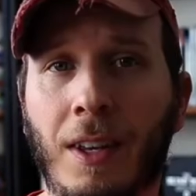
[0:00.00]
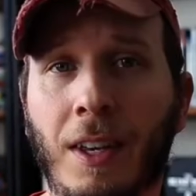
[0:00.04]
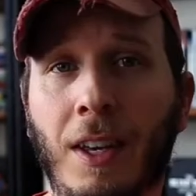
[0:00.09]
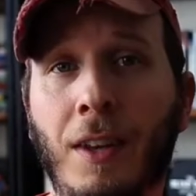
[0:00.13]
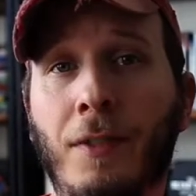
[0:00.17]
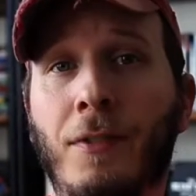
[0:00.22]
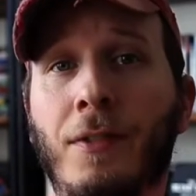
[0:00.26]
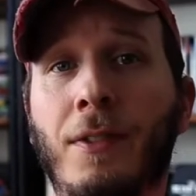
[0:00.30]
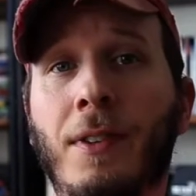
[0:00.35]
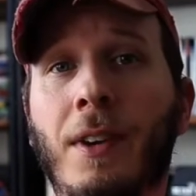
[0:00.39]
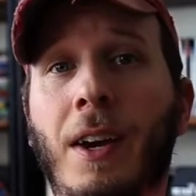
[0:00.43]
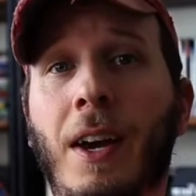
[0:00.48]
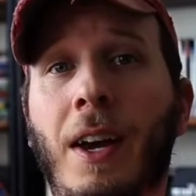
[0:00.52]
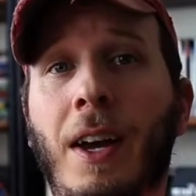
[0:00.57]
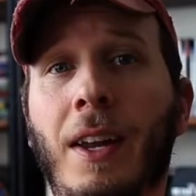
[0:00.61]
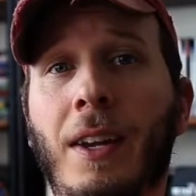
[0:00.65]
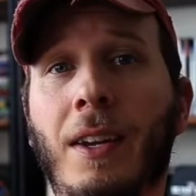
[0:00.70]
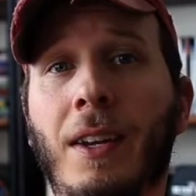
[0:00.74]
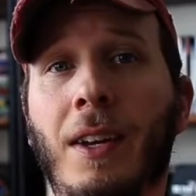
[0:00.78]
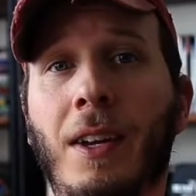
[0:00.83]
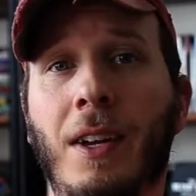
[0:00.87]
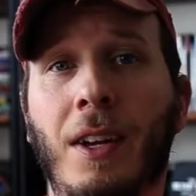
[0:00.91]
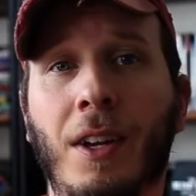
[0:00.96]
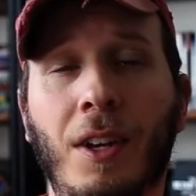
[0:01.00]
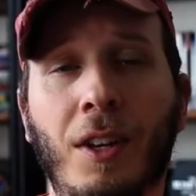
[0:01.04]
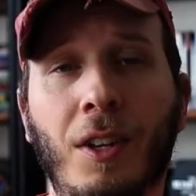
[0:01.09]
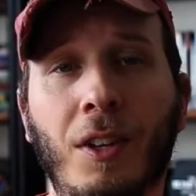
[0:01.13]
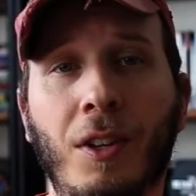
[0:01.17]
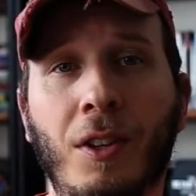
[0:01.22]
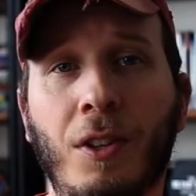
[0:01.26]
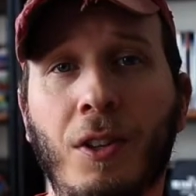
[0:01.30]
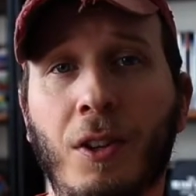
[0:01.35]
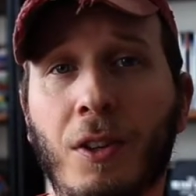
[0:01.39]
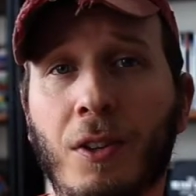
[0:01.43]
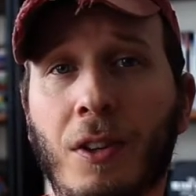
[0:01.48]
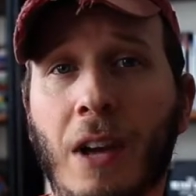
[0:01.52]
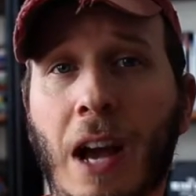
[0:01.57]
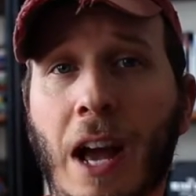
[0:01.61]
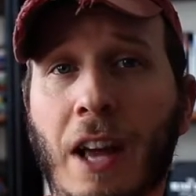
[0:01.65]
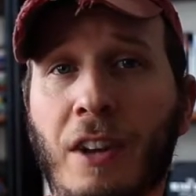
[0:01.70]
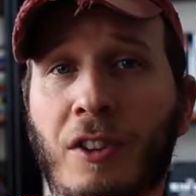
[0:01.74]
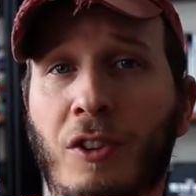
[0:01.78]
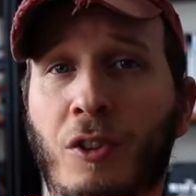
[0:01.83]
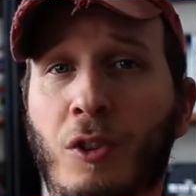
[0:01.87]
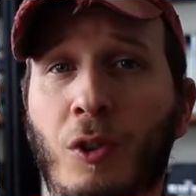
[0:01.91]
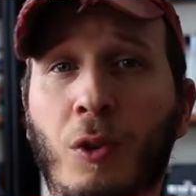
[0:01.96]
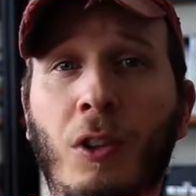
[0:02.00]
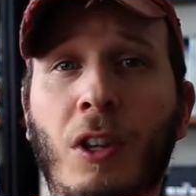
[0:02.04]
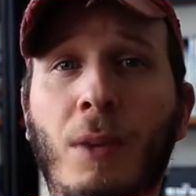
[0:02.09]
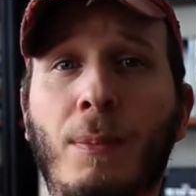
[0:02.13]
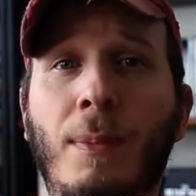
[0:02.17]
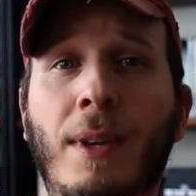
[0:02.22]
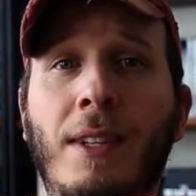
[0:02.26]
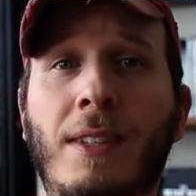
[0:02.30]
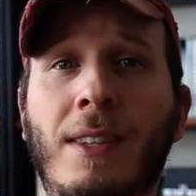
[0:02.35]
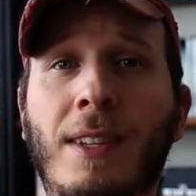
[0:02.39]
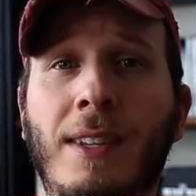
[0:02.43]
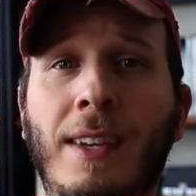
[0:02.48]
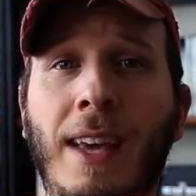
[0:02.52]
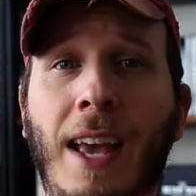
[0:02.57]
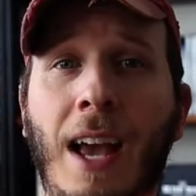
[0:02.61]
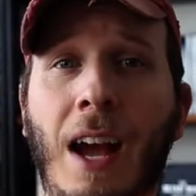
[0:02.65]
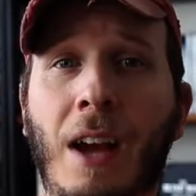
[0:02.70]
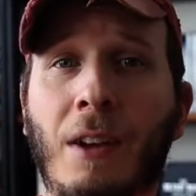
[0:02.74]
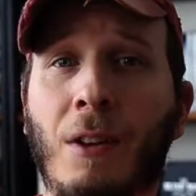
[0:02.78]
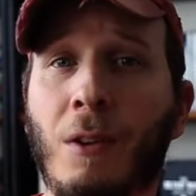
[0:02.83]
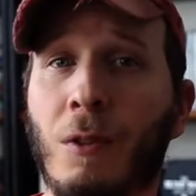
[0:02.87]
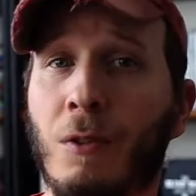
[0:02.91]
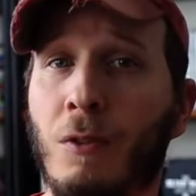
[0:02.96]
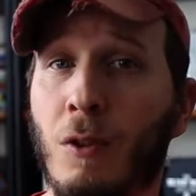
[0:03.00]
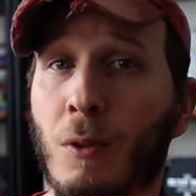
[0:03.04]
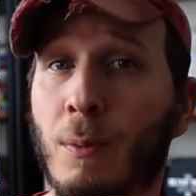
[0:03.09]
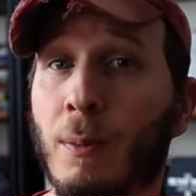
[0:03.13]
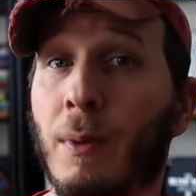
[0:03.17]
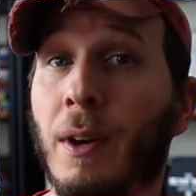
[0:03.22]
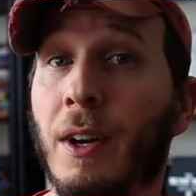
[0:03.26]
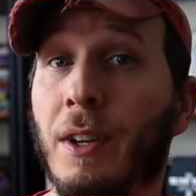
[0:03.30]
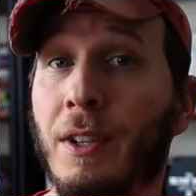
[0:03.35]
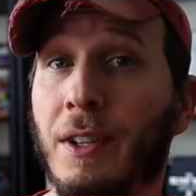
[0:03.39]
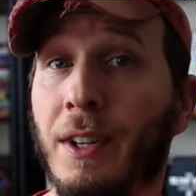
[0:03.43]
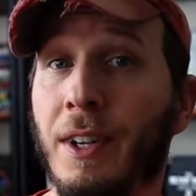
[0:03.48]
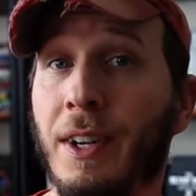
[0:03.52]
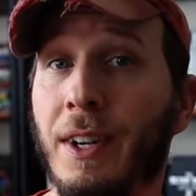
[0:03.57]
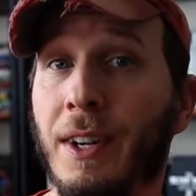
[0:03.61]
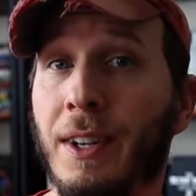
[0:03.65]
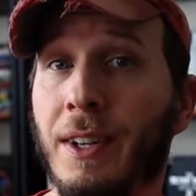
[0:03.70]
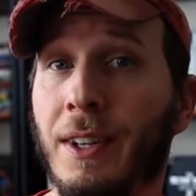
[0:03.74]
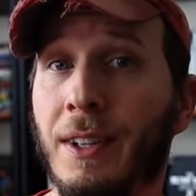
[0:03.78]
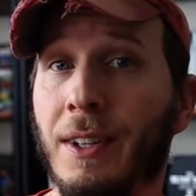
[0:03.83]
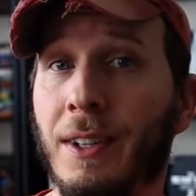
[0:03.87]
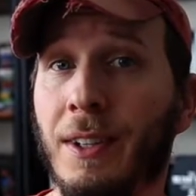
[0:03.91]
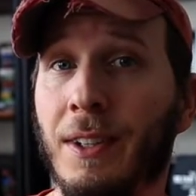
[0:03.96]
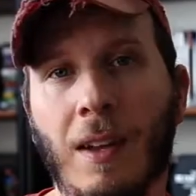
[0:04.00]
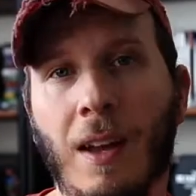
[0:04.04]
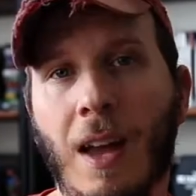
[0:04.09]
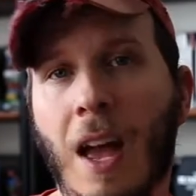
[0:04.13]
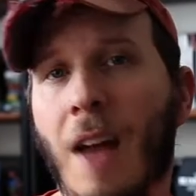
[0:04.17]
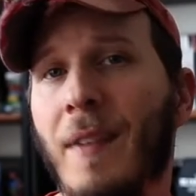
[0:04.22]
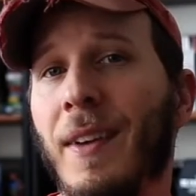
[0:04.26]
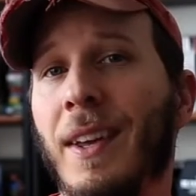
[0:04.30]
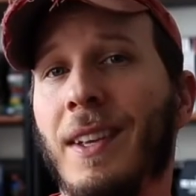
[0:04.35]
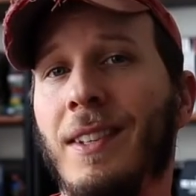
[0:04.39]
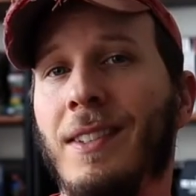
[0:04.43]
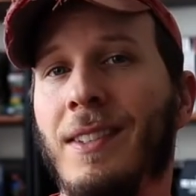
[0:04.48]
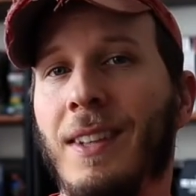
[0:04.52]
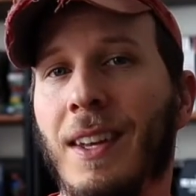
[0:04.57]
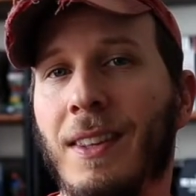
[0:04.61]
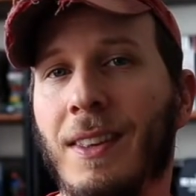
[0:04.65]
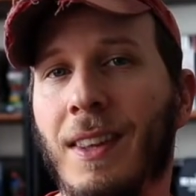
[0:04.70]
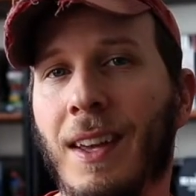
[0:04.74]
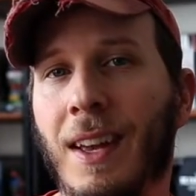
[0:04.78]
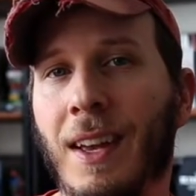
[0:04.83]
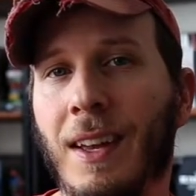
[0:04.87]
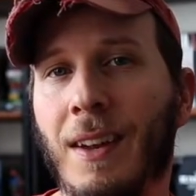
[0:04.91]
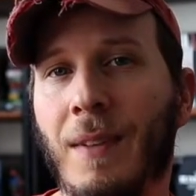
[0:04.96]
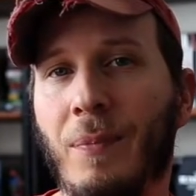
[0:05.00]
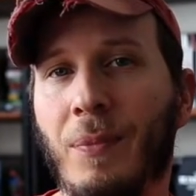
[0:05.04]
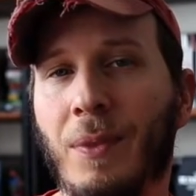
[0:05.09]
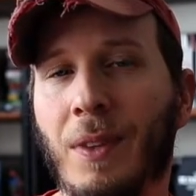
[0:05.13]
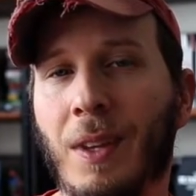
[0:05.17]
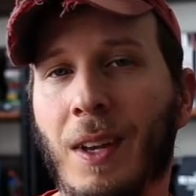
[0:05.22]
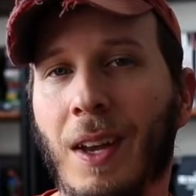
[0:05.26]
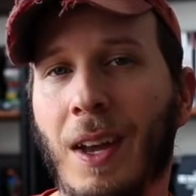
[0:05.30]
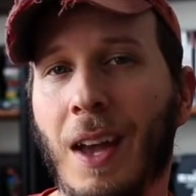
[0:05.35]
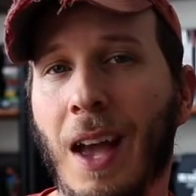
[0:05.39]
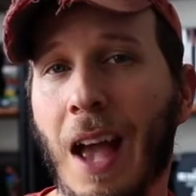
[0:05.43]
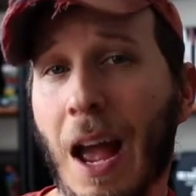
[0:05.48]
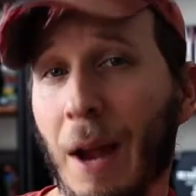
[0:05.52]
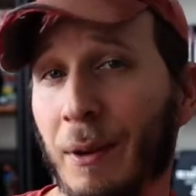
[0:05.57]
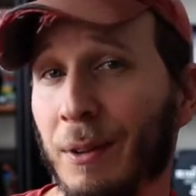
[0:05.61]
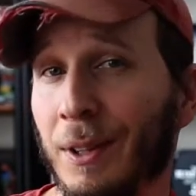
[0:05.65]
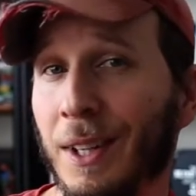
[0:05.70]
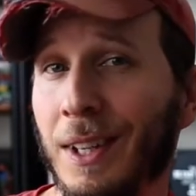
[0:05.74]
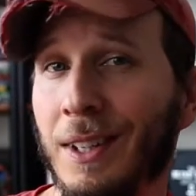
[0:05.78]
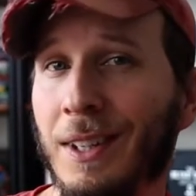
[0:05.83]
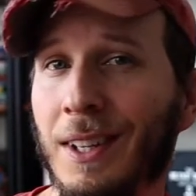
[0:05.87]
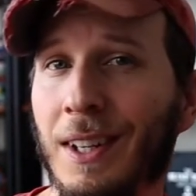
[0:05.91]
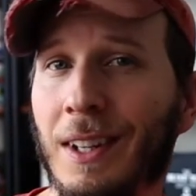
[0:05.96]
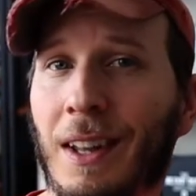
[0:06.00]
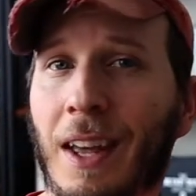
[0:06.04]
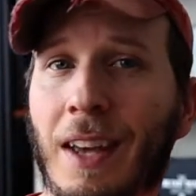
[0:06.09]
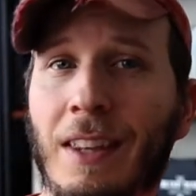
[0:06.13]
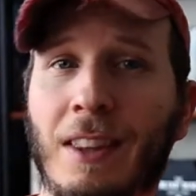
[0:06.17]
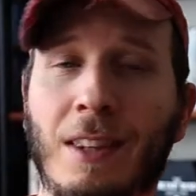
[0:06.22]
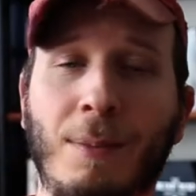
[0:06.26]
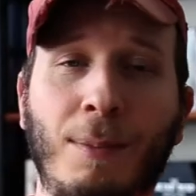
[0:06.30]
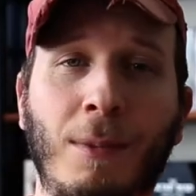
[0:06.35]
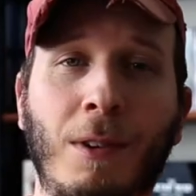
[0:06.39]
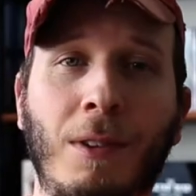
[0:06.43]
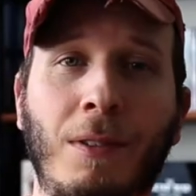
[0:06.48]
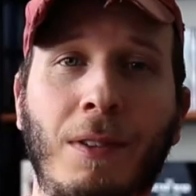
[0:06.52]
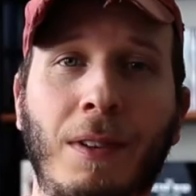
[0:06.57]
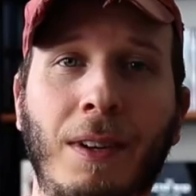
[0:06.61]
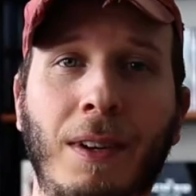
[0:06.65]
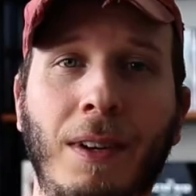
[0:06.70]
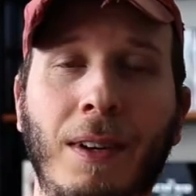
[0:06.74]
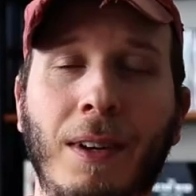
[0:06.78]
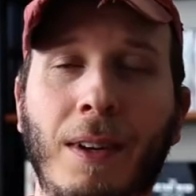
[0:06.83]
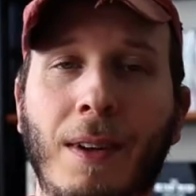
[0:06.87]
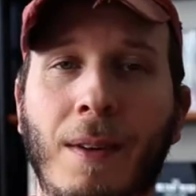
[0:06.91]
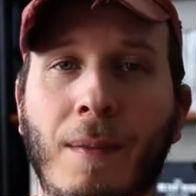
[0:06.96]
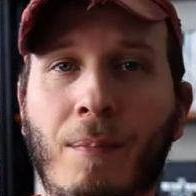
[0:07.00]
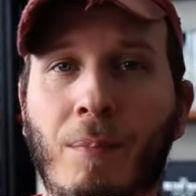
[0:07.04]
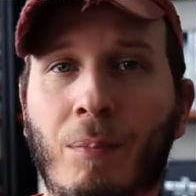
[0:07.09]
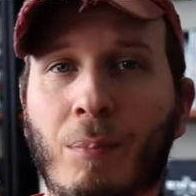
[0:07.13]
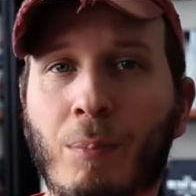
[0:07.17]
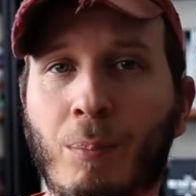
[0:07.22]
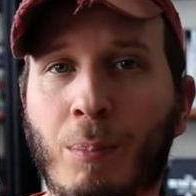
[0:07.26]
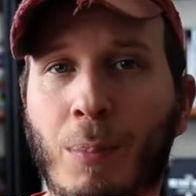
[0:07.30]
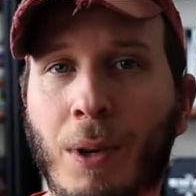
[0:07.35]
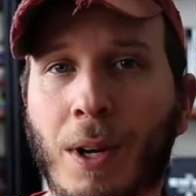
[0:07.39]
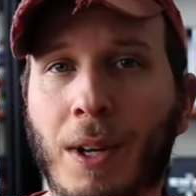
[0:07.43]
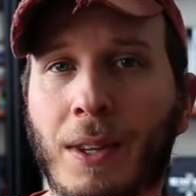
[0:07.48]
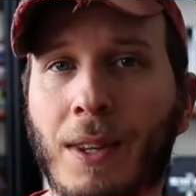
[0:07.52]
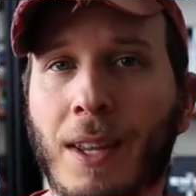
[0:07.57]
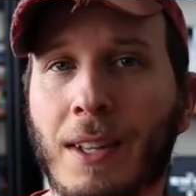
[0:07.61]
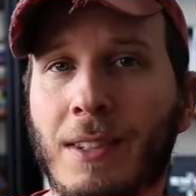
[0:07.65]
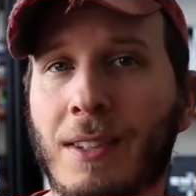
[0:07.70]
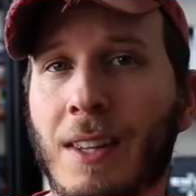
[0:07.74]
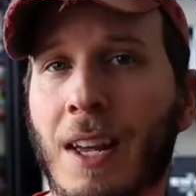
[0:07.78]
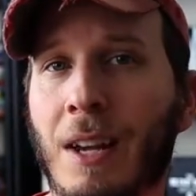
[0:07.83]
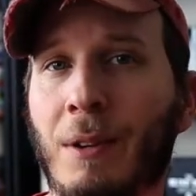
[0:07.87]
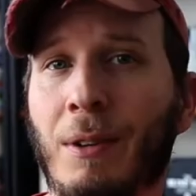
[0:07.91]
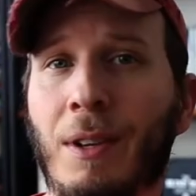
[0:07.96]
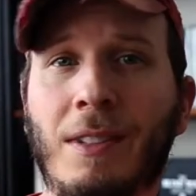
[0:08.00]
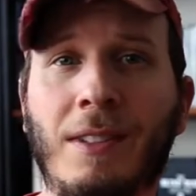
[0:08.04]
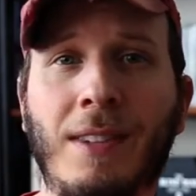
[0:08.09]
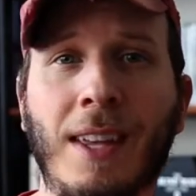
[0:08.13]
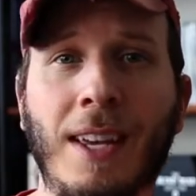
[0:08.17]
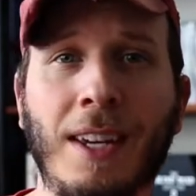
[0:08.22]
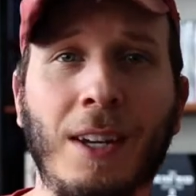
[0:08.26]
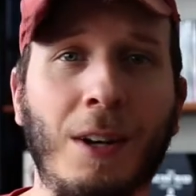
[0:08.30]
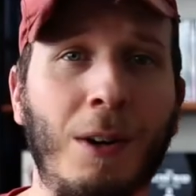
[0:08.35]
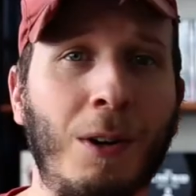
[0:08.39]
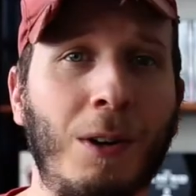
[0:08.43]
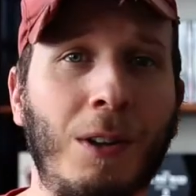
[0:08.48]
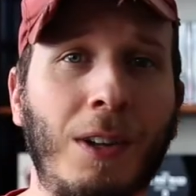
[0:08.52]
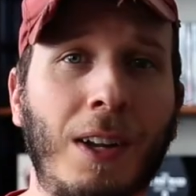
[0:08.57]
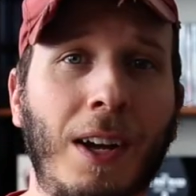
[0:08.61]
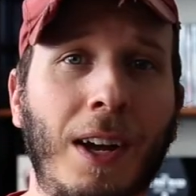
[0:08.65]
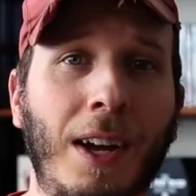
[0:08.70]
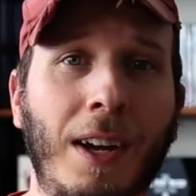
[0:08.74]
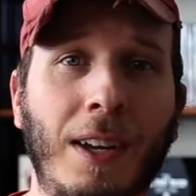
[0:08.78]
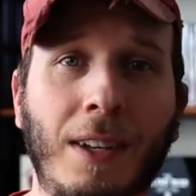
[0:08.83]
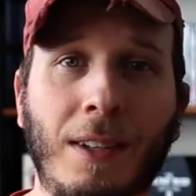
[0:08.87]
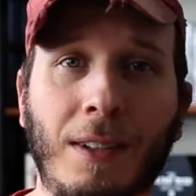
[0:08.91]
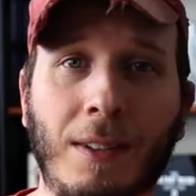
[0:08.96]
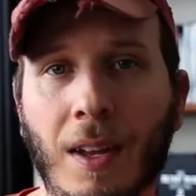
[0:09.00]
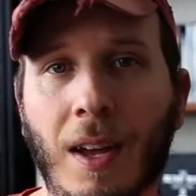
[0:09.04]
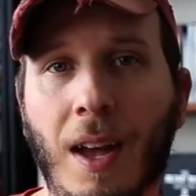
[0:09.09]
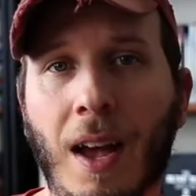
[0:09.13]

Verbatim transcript: If not, you're not truly missing out on too much here. Having said that, I really did like the movie, but that's not really saying a whole lot.